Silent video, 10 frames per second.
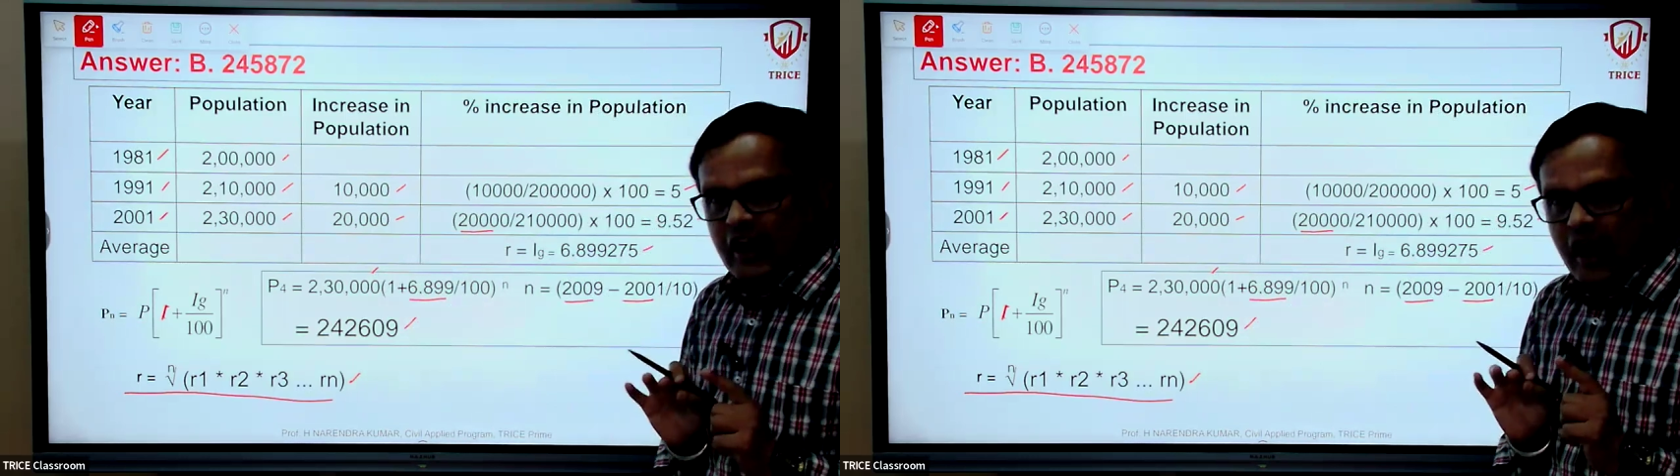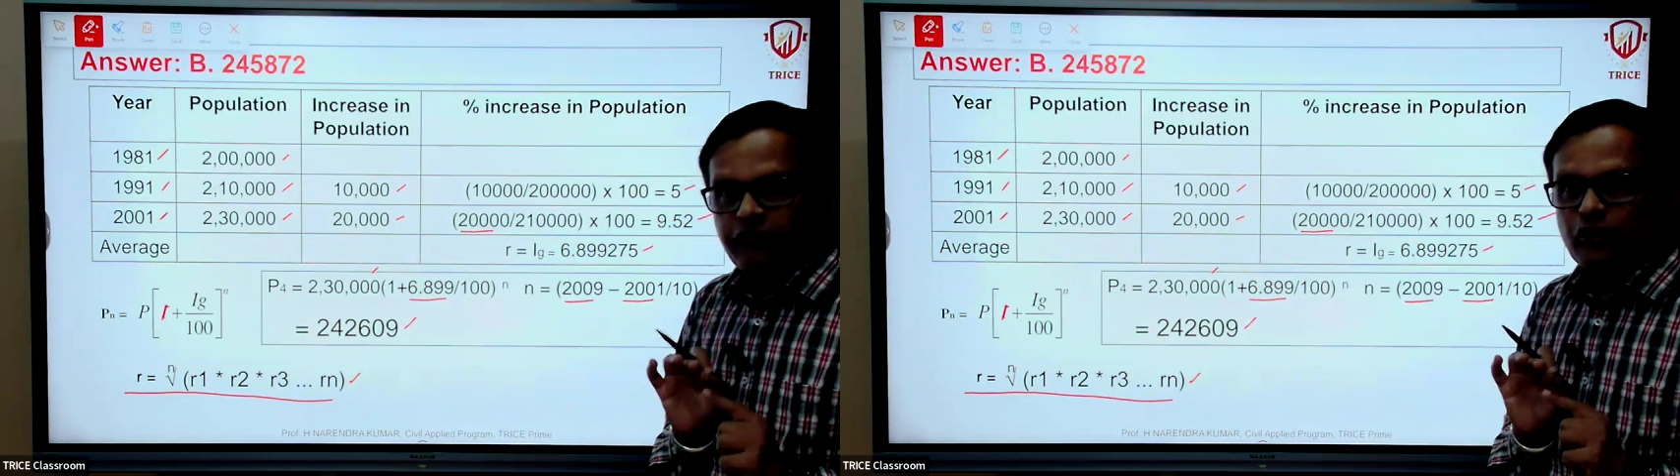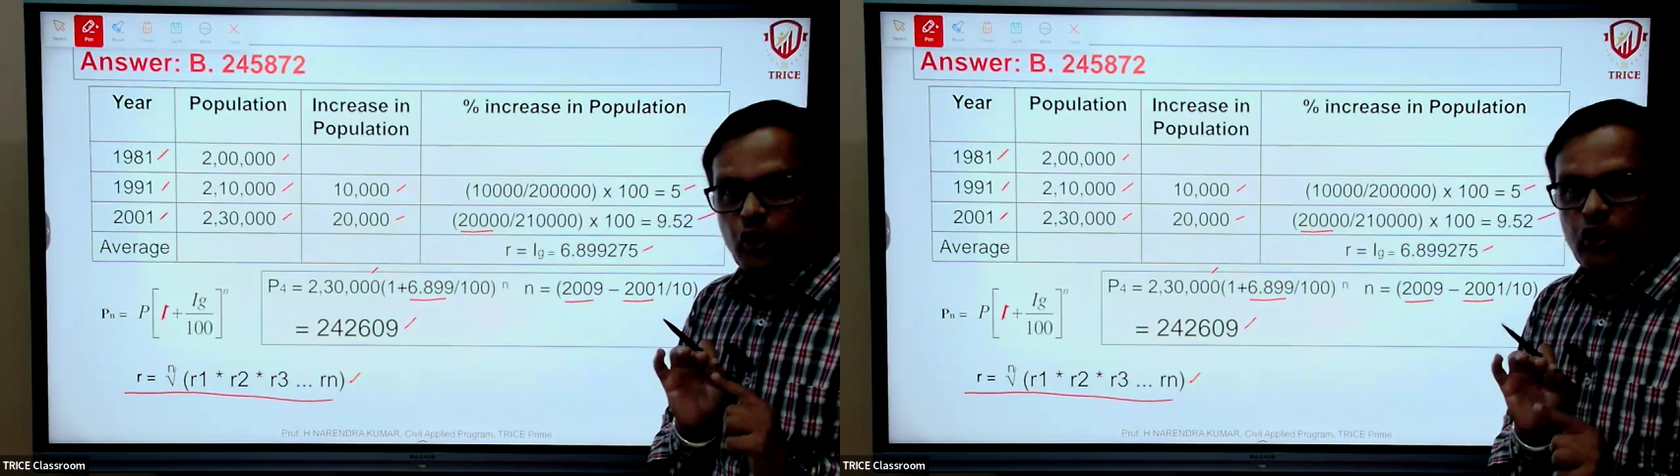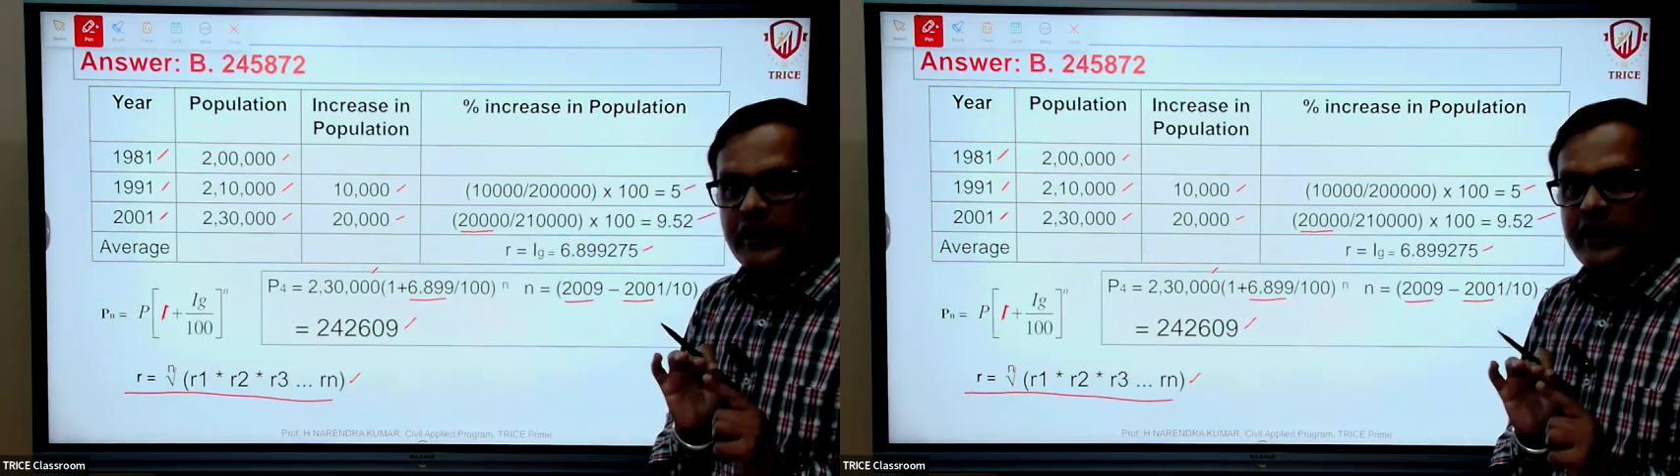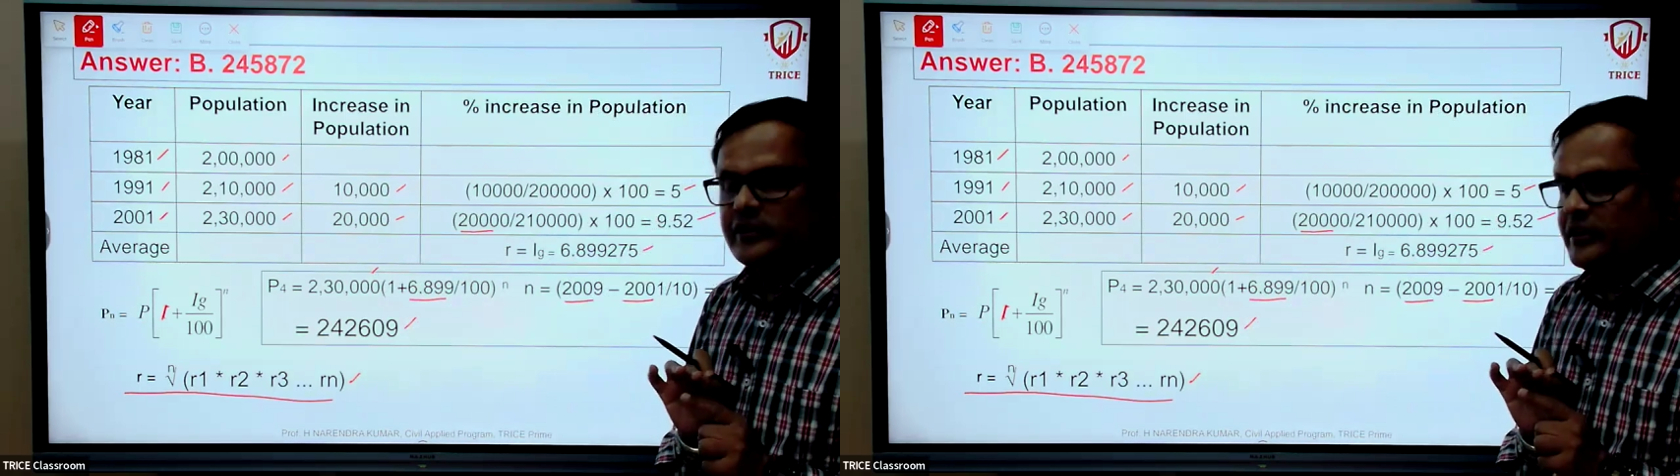after
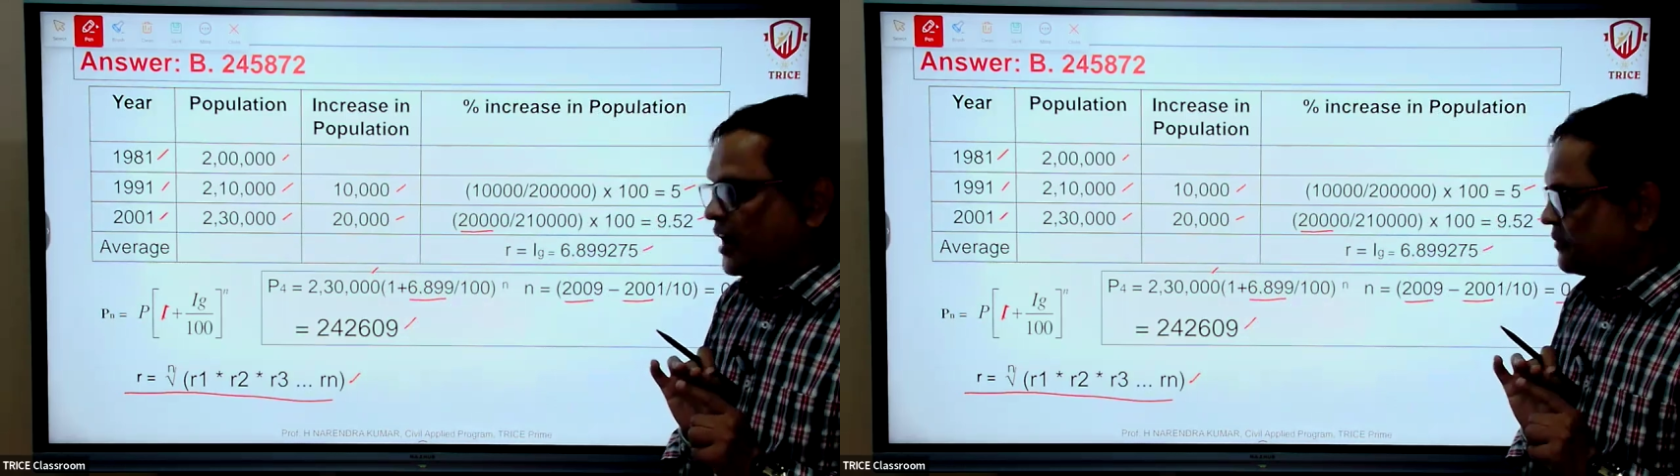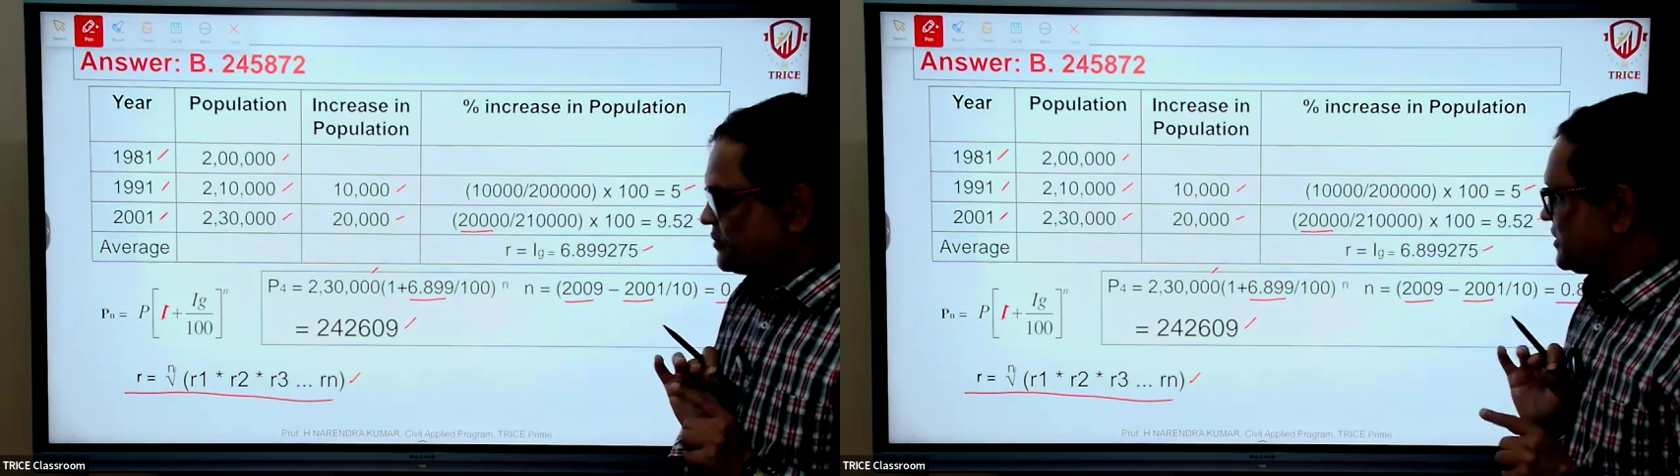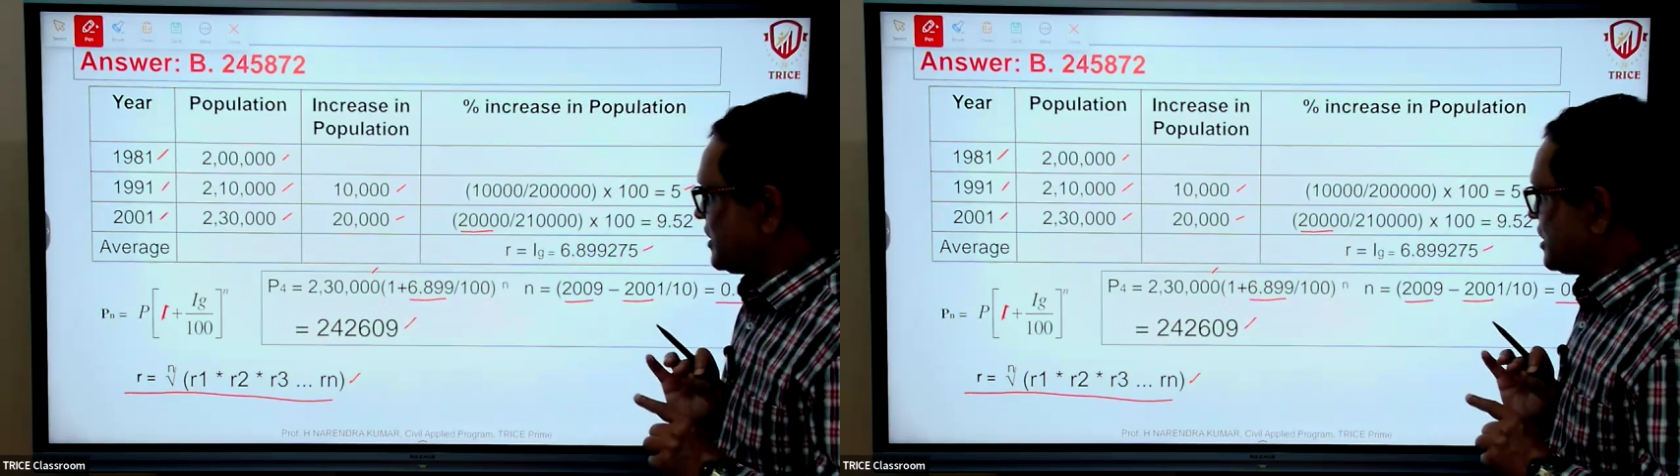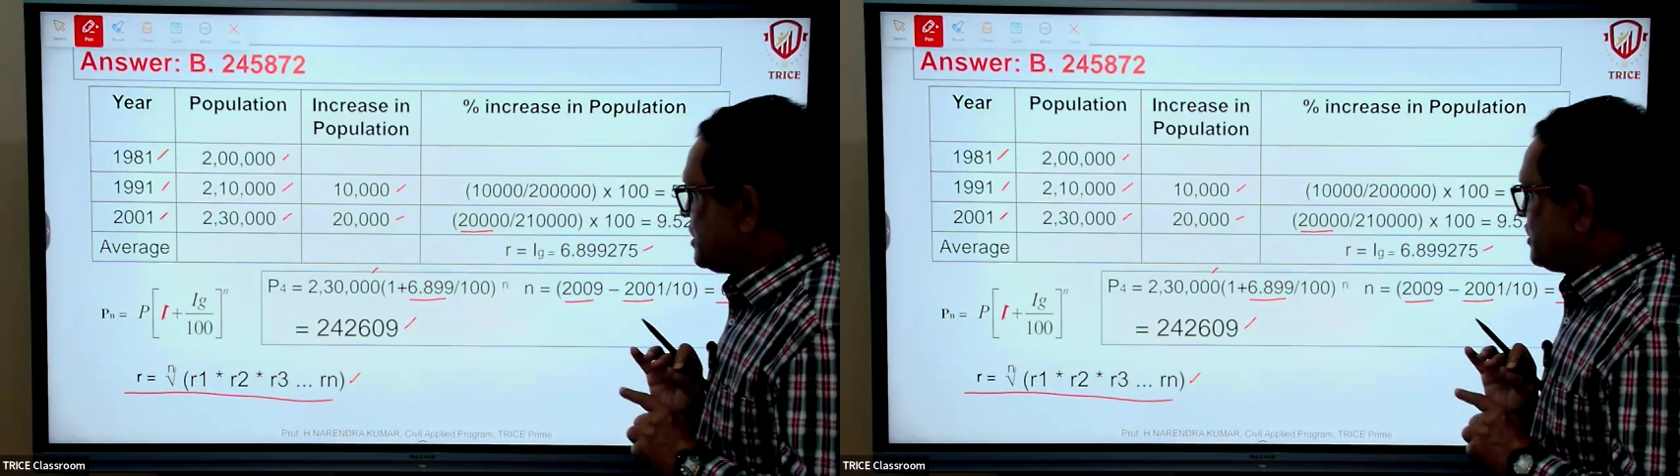looking at the option.